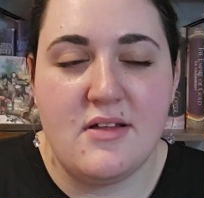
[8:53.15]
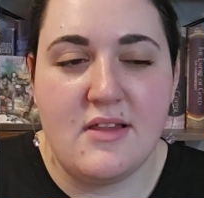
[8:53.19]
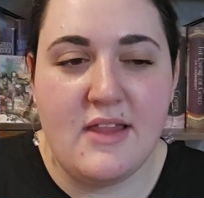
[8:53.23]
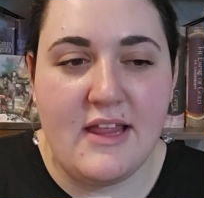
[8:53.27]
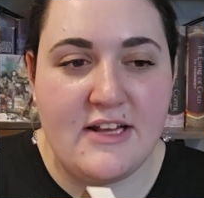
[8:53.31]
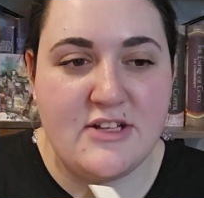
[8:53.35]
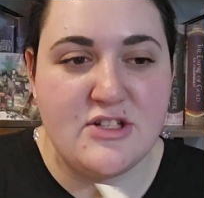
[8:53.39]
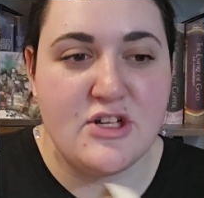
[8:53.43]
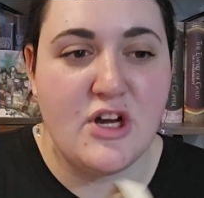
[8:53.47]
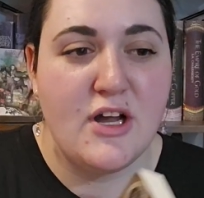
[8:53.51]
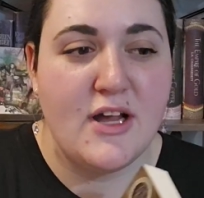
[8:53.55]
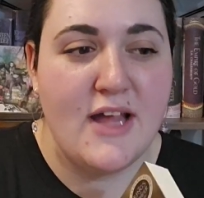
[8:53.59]

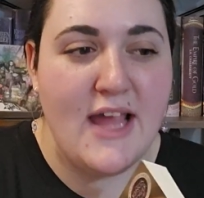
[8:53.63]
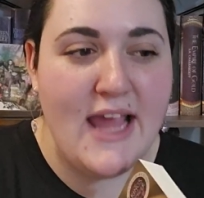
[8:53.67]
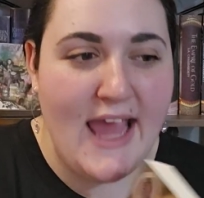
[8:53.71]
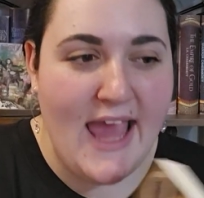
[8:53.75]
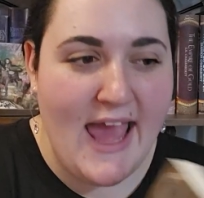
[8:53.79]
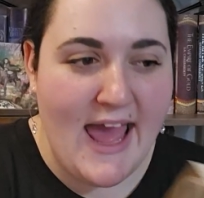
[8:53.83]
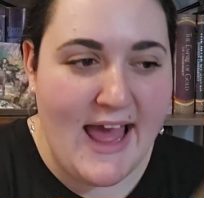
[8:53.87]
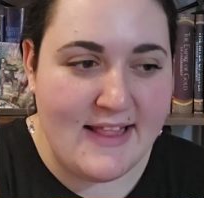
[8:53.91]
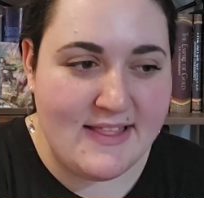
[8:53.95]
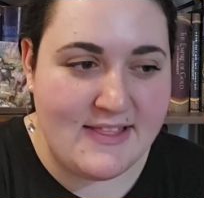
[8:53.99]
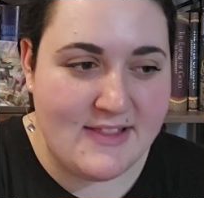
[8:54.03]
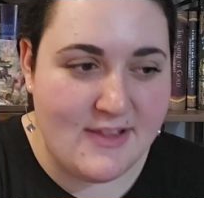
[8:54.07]
like
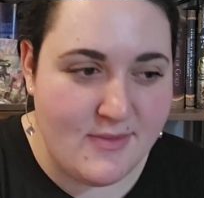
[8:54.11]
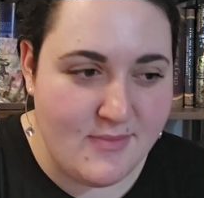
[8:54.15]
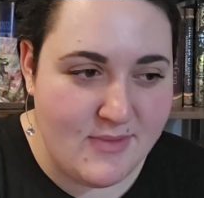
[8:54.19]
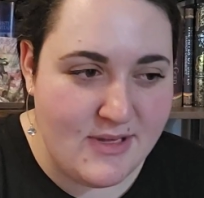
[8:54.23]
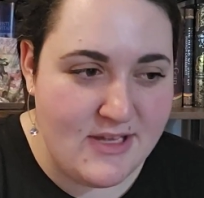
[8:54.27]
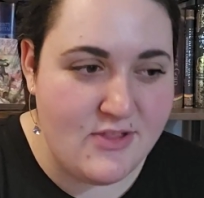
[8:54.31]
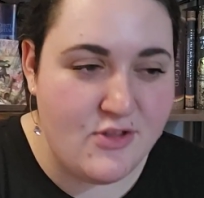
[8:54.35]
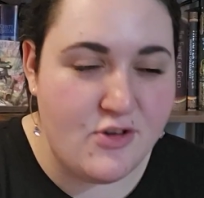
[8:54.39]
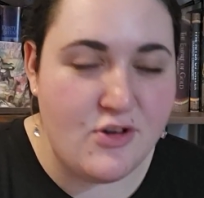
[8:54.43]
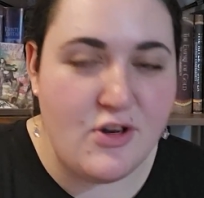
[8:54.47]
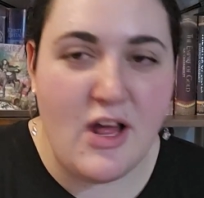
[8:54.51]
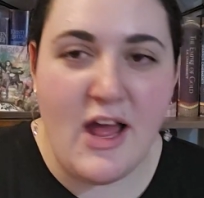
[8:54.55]
talking at them.
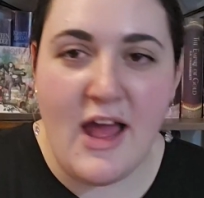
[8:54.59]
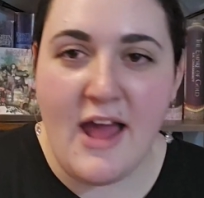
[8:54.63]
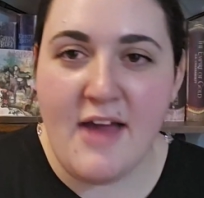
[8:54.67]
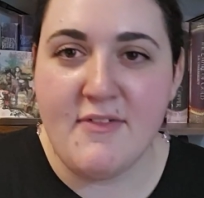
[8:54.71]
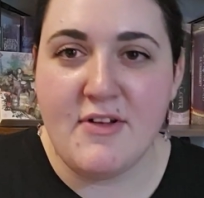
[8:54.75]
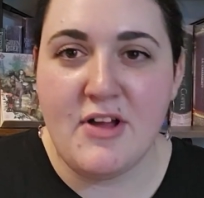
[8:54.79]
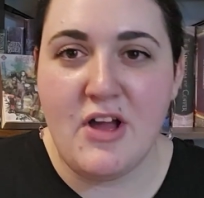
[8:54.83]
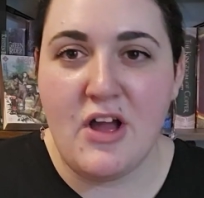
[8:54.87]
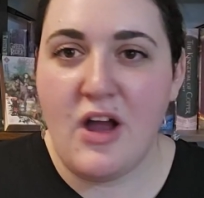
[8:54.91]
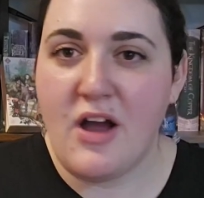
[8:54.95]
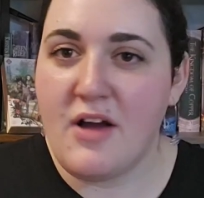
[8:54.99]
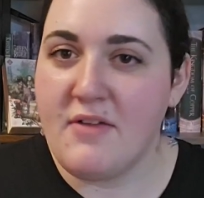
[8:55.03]
He, they're not
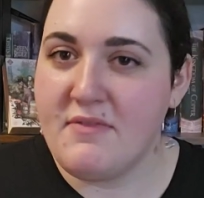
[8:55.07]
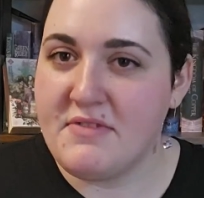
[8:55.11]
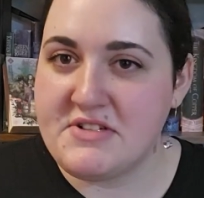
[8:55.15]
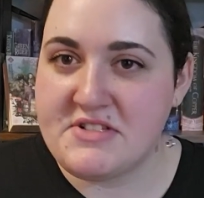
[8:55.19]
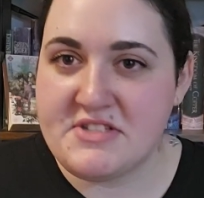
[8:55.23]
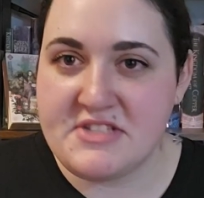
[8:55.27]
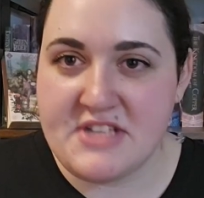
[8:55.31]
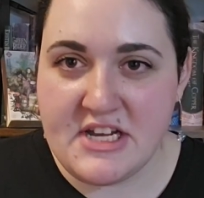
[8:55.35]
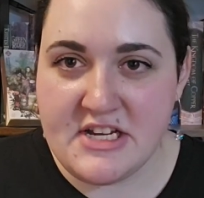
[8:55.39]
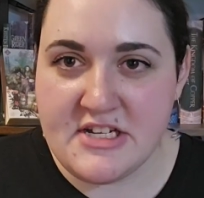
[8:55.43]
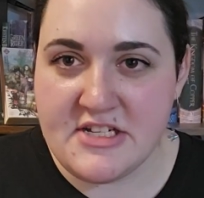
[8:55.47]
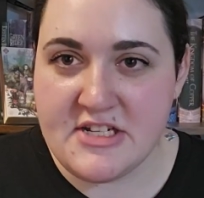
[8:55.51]
having a
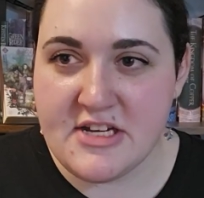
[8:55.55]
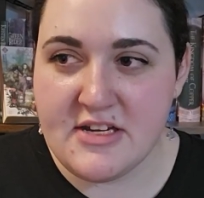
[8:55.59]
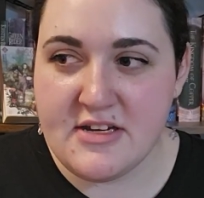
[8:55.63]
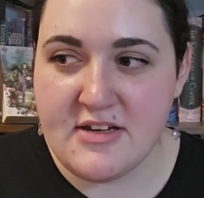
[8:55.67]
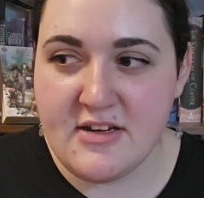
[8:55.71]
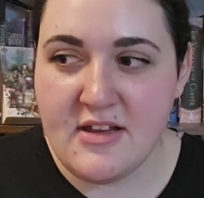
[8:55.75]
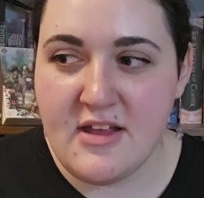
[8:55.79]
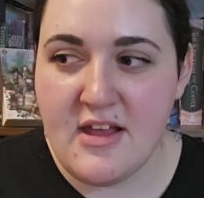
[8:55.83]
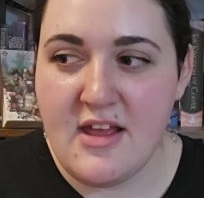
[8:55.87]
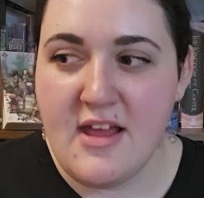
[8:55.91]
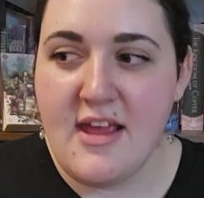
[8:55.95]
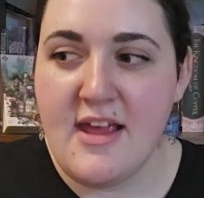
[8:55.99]

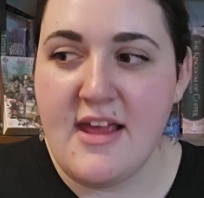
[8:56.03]
conversation.